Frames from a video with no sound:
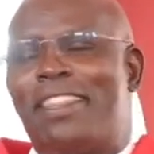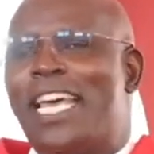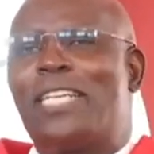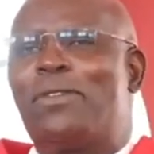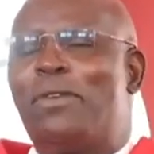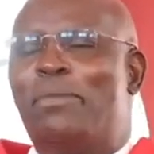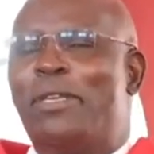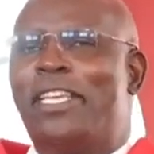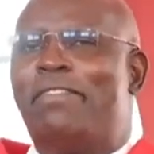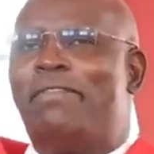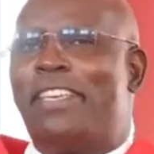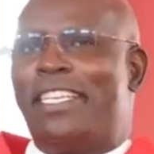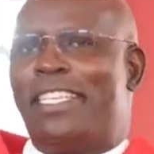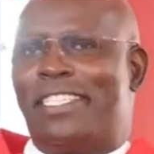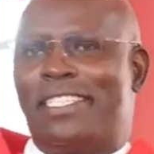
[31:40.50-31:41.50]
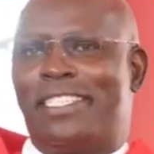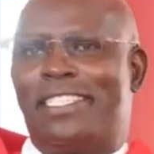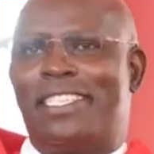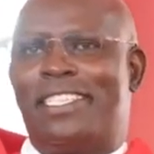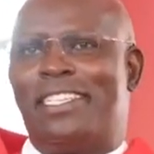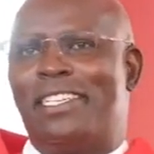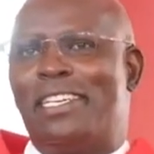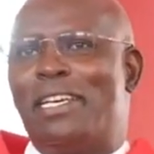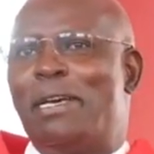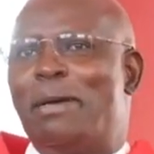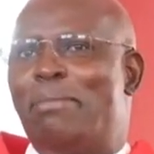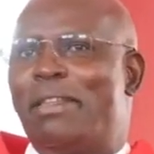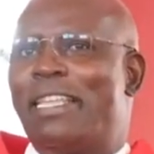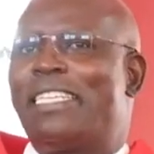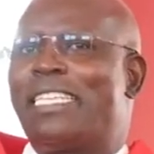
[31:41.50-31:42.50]
That we believe in.
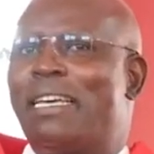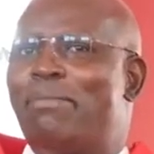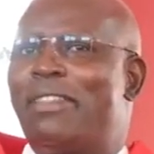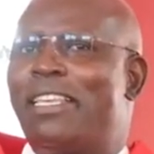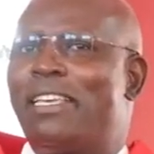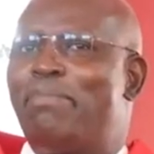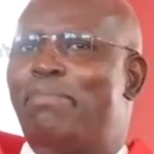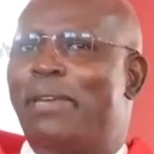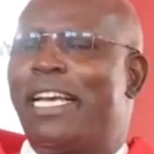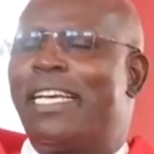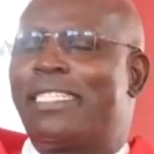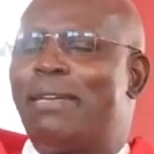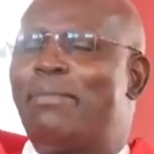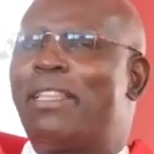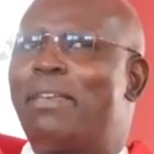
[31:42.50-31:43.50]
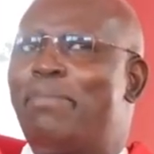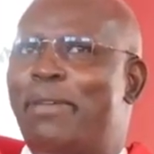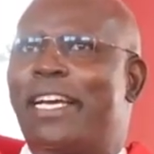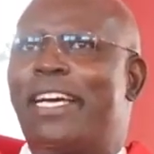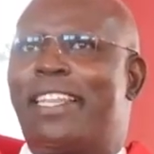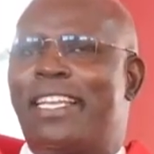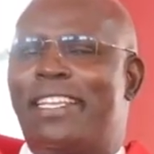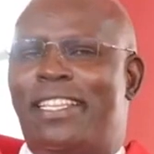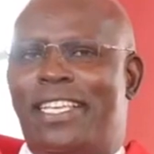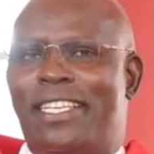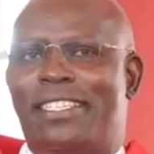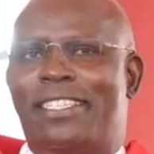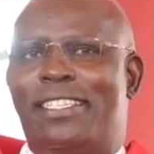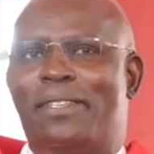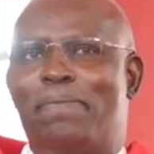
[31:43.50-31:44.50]
But there's something, big, something bigger than
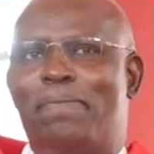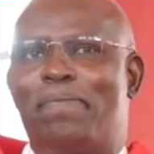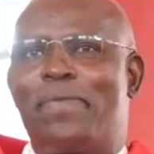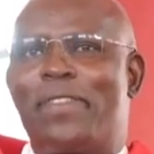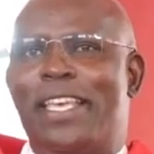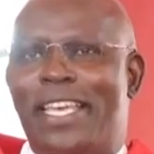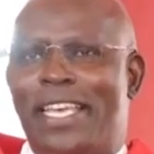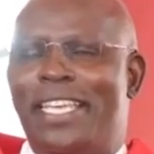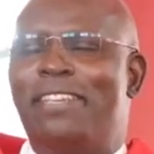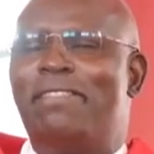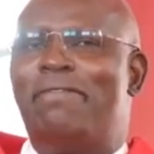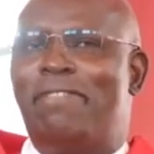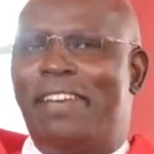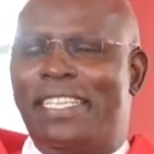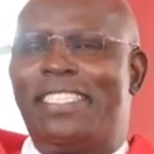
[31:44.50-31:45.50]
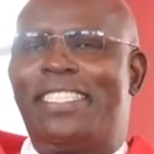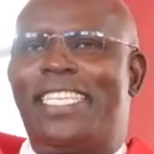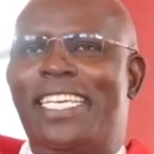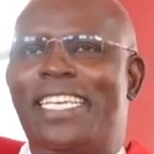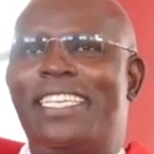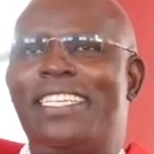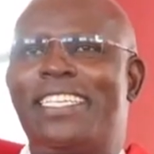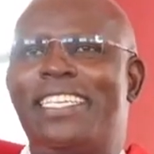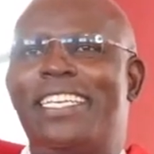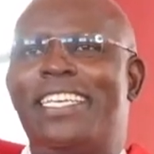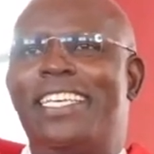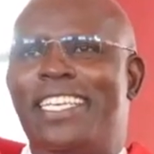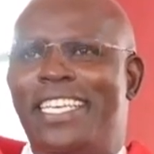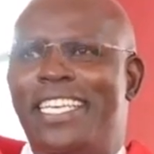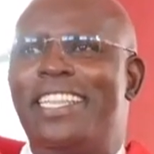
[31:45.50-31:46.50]
this investing
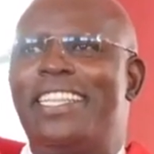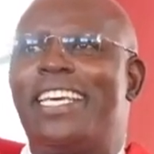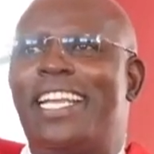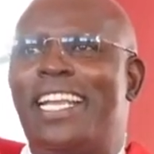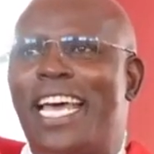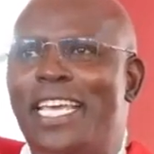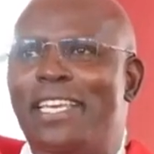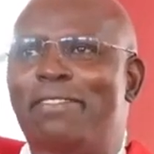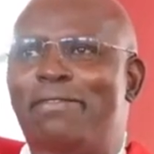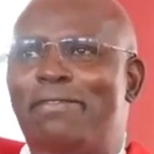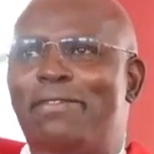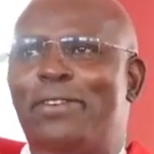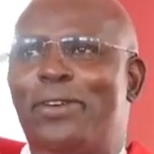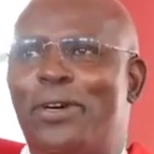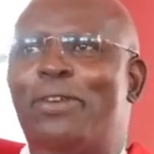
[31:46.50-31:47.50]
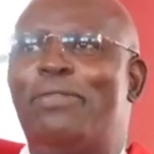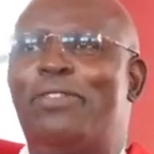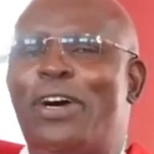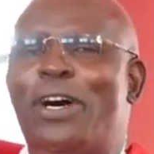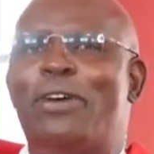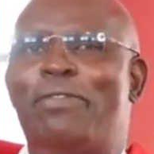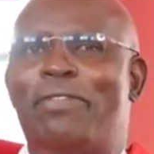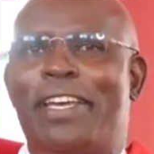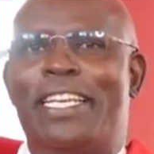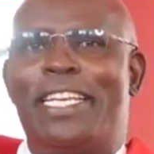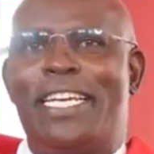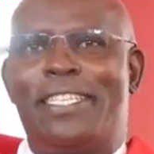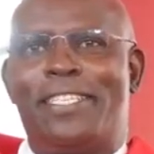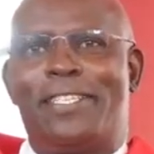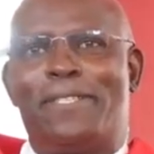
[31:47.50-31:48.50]
in the life of our
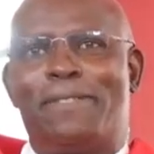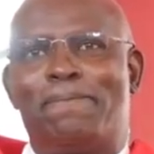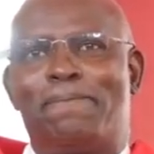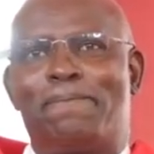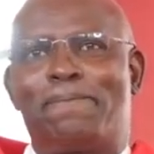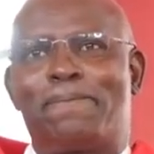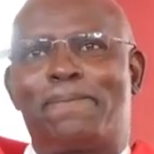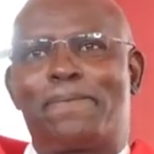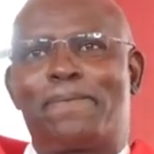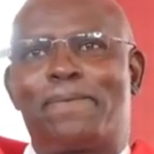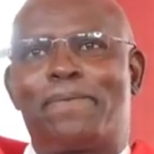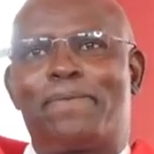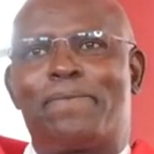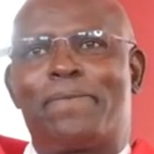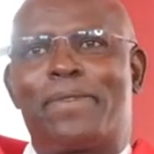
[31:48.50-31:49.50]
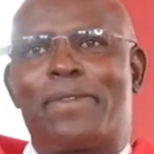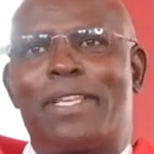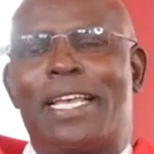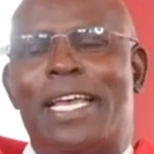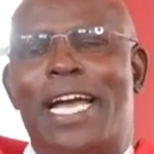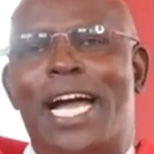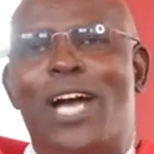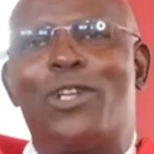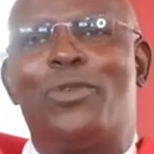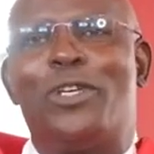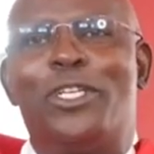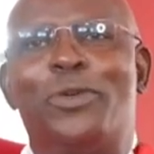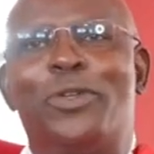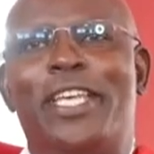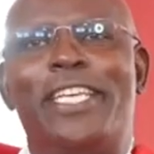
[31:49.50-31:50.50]
offenders. How do
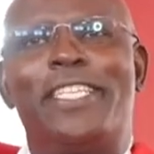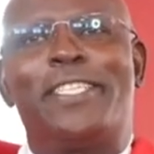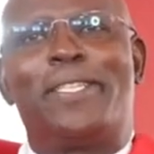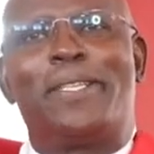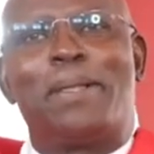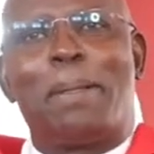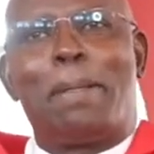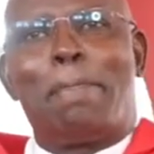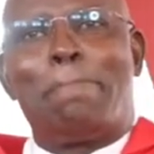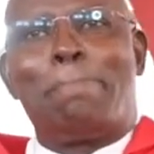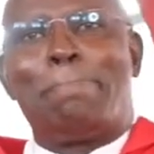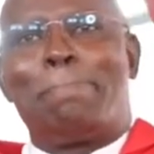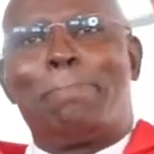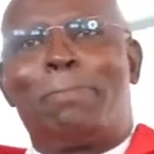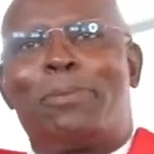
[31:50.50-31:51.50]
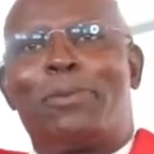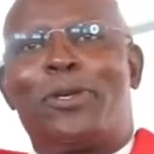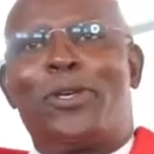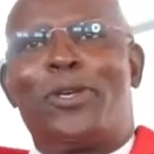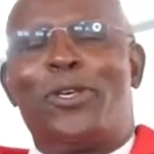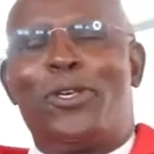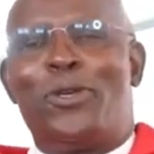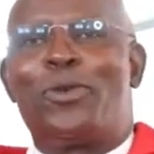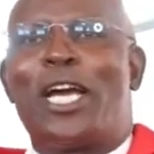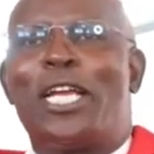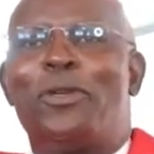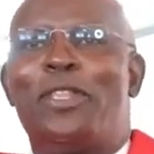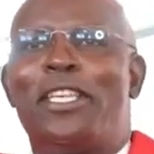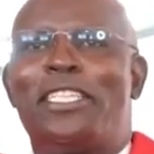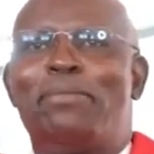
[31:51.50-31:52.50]
we do this? You
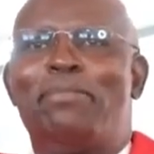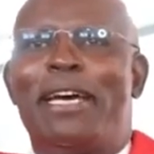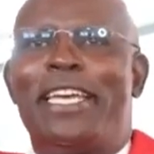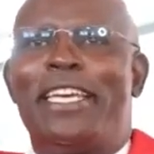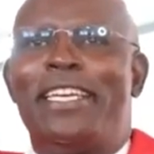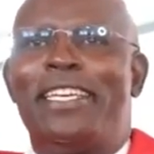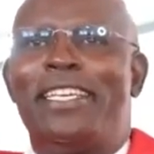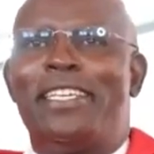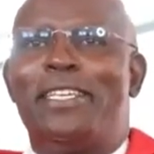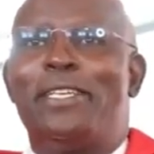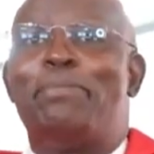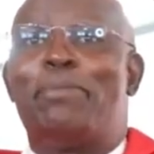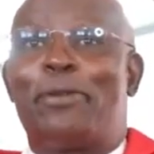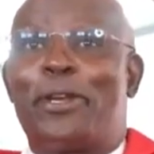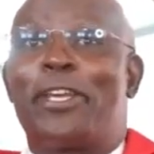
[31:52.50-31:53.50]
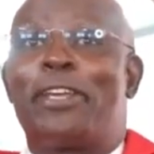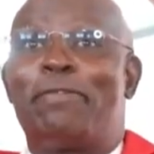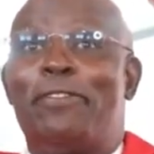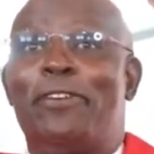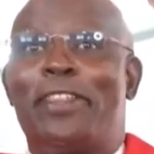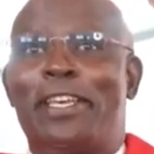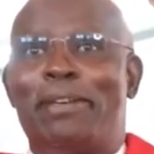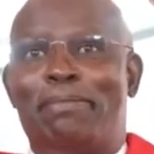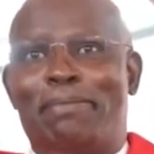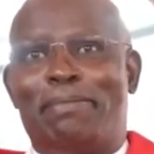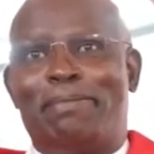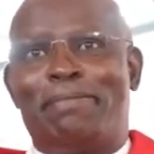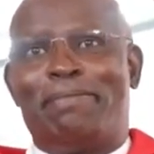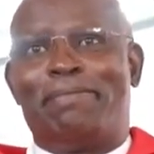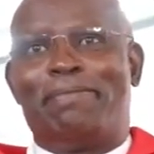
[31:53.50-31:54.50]
can do this by praying for them.